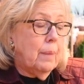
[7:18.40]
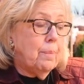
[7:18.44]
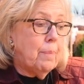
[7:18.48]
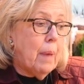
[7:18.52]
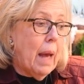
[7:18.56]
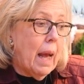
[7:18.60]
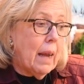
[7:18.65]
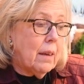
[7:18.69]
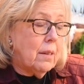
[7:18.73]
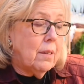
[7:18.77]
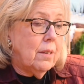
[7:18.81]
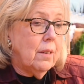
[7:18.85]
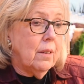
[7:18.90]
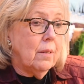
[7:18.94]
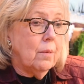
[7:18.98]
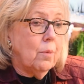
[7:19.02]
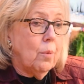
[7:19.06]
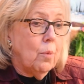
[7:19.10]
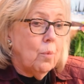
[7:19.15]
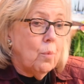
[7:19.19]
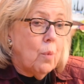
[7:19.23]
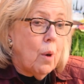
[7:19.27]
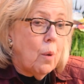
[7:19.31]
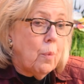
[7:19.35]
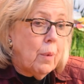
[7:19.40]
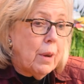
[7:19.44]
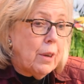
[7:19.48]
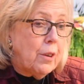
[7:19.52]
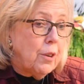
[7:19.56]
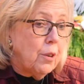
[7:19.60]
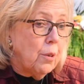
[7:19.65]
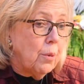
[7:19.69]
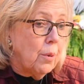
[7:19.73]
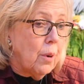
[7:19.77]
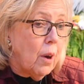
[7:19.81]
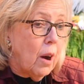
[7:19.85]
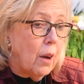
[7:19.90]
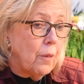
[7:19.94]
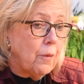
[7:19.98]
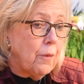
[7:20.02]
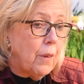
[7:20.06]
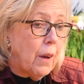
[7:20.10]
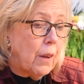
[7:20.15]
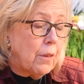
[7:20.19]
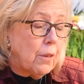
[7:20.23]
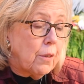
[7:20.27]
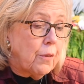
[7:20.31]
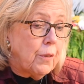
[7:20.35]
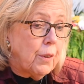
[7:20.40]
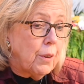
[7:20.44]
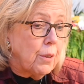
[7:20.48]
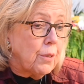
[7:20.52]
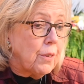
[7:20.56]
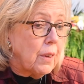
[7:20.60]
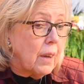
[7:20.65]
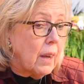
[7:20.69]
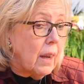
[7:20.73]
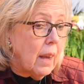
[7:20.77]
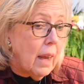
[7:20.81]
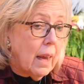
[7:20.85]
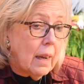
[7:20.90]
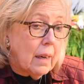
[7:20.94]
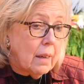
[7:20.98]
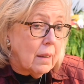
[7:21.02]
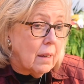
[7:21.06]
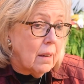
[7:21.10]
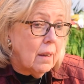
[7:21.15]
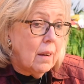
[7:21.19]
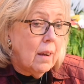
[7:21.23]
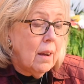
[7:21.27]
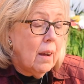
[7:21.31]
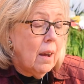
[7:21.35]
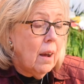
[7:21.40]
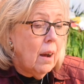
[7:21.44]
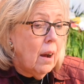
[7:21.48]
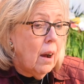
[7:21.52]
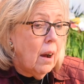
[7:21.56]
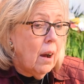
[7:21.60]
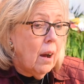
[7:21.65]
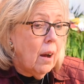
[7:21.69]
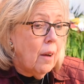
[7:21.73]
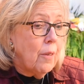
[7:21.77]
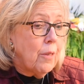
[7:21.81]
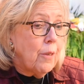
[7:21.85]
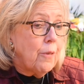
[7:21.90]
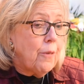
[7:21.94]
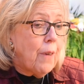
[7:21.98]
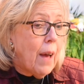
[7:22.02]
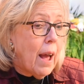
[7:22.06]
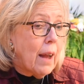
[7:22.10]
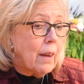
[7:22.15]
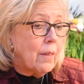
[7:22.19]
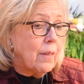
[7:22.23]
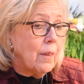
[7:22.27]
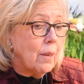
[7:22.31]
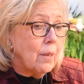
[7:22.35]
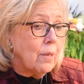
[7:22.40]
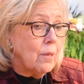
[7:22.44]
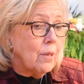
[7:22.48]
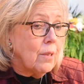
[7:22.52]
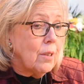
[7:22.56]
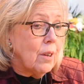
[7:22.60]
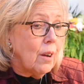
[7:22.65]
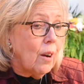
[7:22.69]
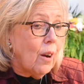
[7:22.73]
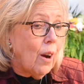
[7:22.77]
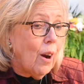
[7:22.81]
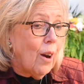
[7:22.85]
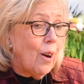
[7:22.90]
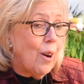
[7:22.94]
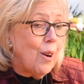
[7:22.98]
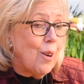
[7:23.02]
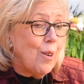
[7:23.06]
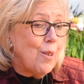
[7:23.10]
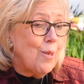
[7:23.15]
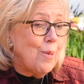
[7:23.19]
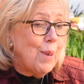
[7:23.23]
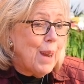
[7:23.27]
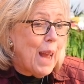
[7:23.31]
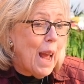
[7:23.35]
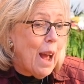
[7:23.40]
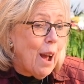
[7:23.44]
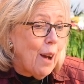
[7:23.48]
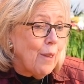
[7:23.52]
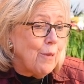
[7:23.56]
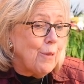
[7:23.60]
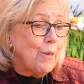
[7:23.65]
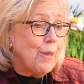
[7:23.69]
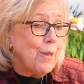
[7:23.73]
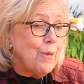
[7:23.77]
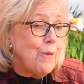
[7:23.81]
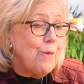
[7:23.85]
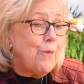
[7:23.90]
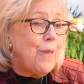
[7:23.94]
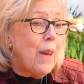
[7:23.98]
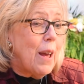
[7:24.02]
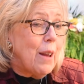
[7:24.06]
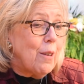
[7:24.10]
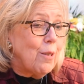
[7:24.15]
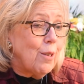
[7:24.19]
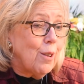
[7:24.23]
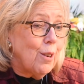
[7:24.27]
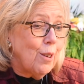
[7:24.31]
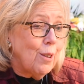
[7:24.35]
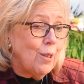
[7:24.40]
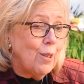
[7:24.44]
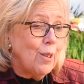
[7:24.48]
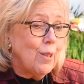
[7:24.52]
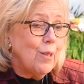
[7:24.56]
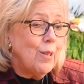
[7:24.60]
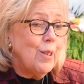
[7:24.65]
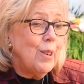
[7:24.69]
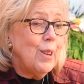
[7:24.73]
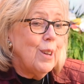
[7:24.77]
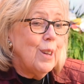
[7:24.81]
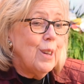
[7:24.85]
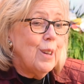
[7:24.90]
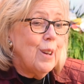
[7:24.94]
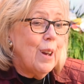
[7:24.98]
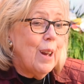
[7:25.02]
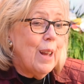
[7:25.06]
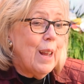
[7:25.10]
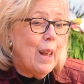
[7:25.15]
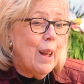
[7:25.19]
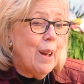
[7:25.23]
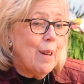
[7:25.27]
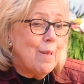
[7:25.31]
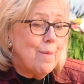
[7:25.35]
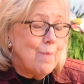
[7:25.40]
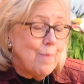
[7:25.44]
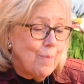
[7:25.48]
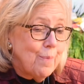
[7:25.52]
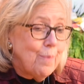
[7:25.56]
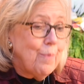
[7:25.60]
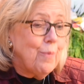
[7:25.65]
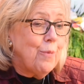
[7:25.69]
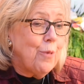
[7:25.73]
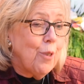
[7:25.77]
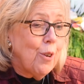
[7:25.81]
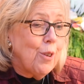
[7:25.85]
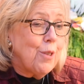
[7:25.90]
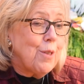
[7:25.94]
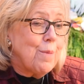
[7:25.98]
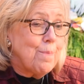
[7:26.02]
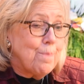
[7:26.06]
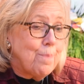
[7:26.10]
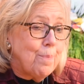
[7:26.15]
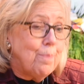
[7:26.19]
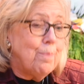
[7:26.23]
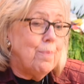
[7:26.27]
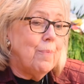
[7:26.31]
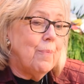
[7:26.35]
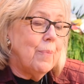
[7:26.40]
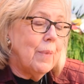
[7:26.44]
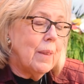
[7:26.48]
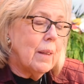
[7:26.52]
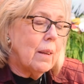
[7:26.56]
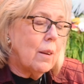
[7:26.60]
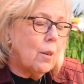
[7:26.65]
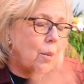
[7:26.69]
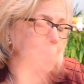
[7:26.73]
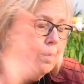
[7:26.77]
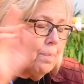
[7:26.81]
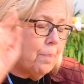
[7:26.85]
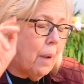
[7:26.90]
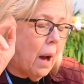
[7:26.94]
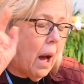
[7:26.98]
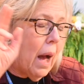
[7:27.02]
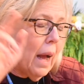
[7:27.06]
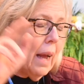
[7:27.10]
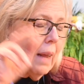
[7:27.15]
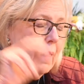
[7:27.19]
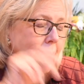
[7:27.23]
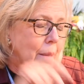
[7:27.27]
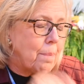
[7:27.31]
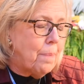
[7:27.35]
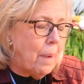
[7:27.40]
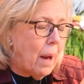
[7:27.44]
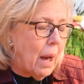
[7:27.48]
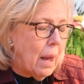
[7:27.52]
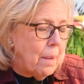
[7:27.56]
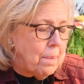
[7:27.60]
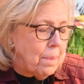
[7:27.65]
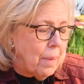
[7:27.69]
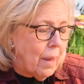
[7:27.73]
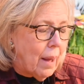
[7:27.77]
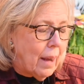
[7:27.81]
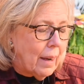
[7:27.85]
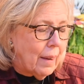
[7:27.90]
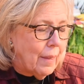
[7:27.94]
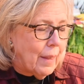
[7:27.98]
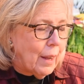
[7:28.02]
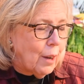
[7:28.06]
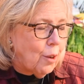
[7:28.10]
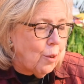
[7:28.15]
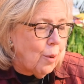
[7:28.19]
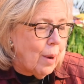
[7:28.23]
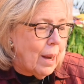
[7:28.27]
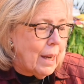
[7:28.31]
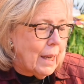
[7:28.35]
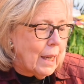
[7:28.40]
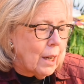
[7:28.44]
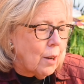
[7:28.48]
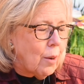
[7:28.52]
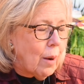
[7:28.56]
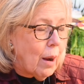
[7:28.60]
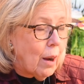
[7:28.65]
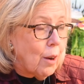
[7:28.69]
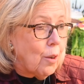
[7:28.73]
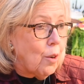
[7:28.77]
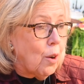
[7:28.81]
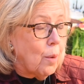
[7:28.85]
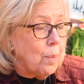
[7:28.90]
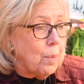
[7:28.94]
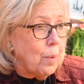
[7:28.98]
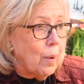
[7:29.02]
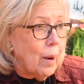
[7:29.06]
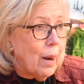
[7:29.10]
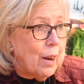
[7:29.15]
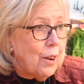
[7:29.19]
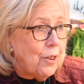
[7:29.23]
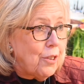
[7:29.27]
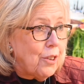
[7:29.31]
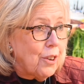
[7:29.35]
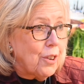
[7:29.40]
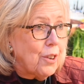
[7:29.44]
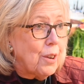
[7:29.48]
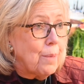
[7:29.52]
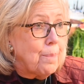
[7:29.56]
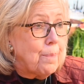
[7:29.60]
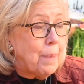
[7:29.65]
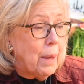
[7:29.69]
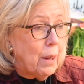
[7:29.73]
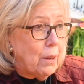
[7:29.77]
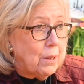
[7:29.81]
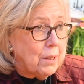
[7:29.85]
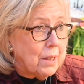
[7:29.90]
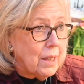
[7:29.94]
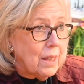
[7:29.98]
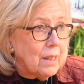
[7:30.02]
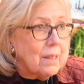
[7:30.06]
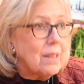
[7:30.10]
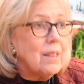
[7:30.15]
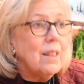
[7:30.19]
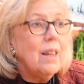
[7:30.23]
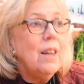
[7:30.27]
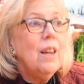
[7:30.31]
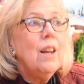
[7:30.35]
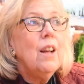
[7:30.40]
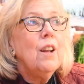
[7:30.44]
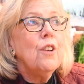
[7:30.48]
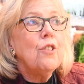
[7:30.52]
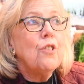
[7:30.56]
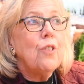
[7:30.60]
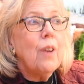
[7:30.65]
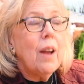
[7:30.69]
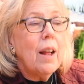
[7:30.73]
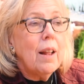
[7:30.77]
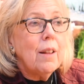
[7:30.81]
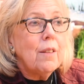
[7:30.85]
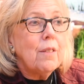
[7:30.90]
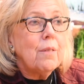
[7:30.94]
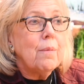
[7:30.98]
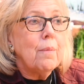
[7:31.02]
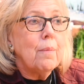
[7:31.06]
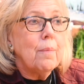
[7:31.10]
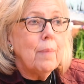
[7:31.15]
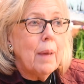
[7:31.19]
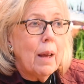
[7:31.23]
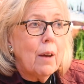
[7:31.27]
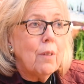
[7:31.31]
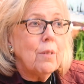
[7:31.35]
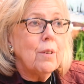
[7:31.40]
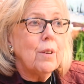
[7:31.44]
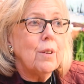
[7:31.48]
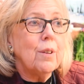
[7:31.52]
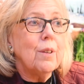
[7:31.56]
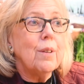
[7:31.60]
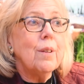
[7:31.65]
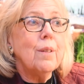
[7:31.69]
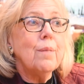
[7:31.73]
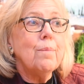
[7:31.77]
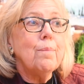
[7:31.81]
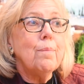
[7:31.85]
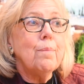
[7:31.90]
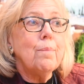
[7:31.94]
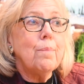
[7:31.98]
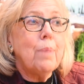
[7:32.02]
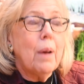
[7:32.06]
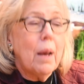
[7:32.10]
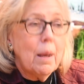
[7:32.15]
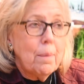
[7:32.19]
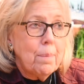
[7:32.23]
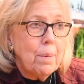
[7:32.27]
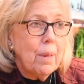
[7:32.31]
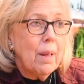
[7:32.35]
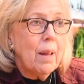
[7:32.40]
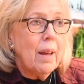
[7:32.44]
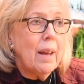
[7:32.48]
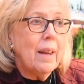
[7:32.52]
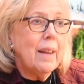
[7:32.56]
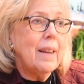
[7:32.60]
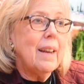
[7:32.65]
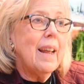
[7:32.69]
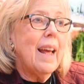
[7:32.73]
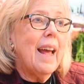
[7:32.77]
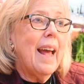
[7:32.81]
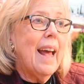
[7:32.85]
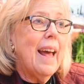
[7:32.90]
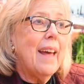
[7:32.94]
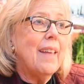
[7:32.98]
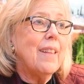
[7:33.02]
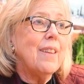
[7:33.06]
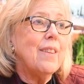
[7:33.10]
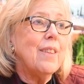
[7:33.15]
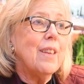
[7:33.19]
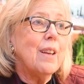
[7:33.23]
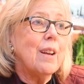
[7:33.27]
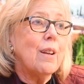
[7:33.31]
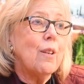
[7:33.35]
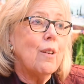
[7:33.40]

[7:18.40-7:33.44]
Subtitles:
back to what we do on fossil fuels in Canada, the fact that we have federal first buying the pipeline and then creating a Crown Corporation to build it, Trans Mountain Pipeline, and